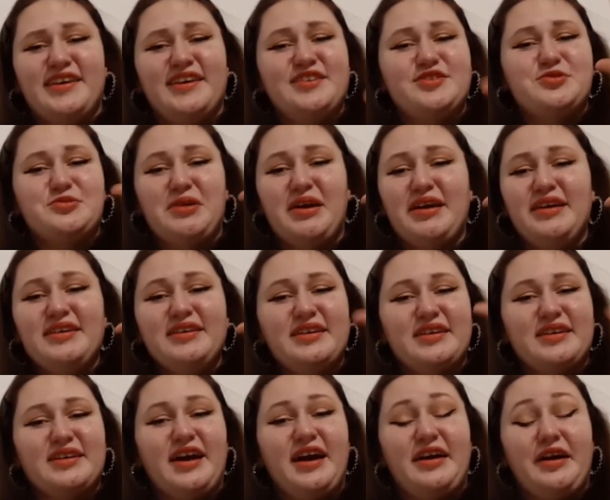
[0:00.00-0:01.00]
He drank
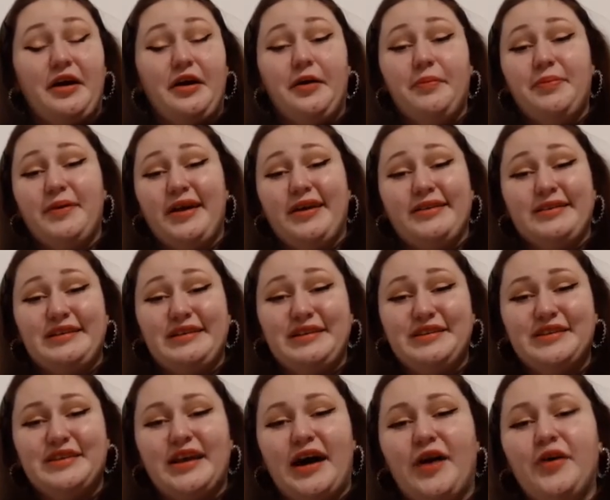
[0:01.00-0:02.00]
a cup and
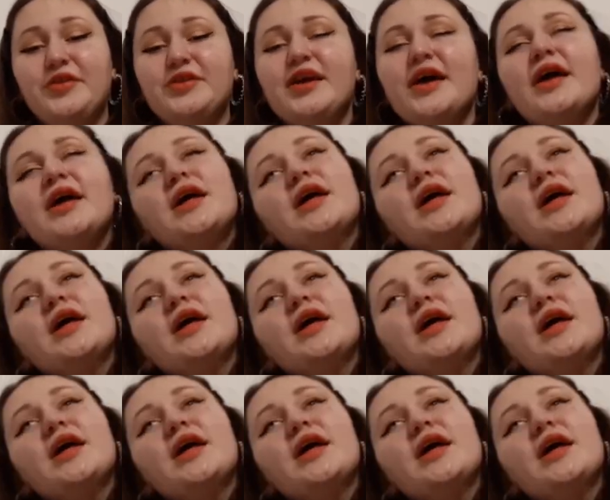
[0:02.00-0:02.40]
yeeted out.